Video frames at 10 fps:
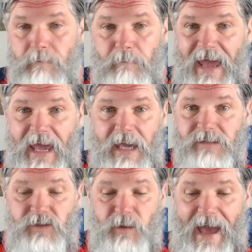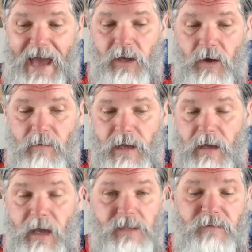maize, tobacco,
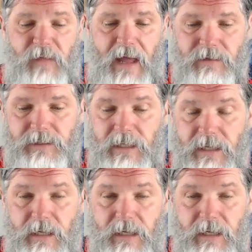and sunflowers.